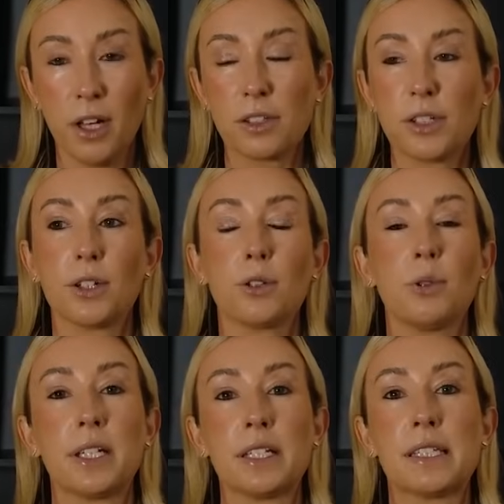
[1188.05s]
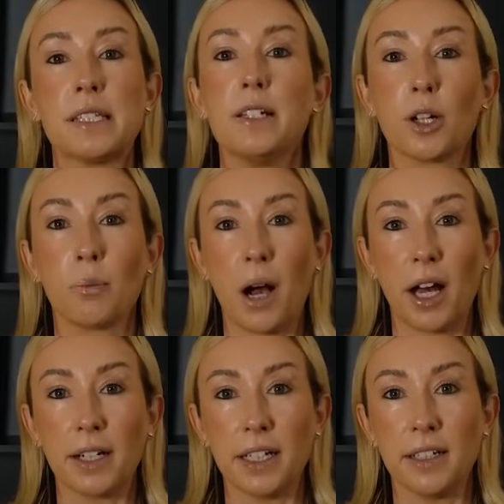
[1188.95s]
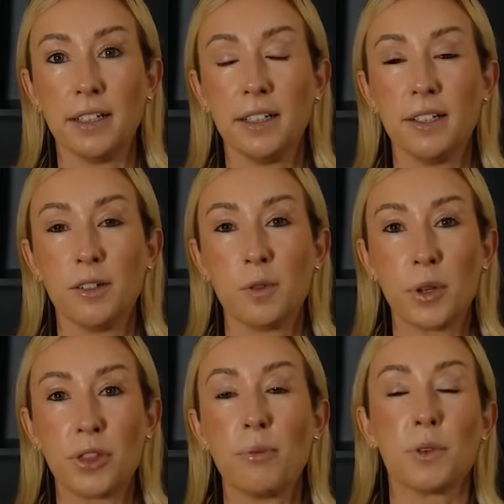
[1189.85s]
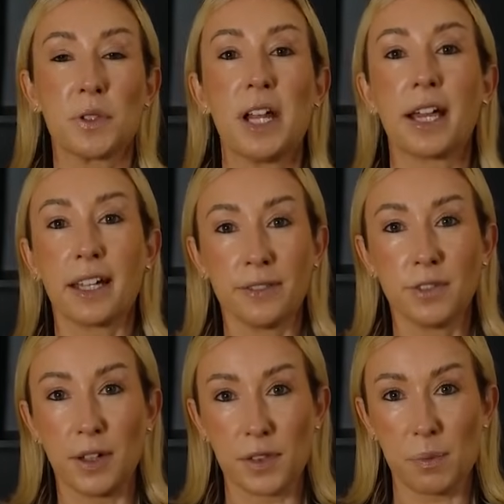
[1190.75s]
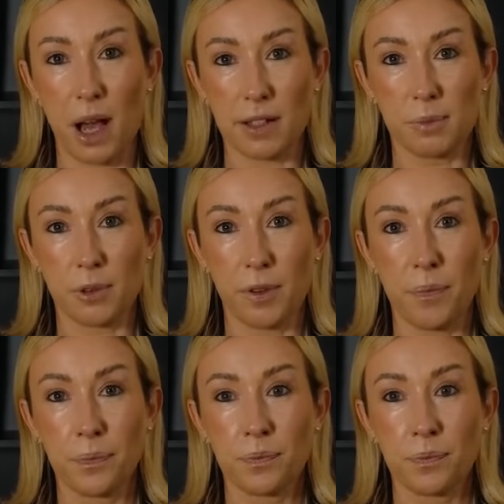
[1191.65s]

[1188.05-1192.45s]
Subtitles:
So you're going to see your body with the most negative lens possible.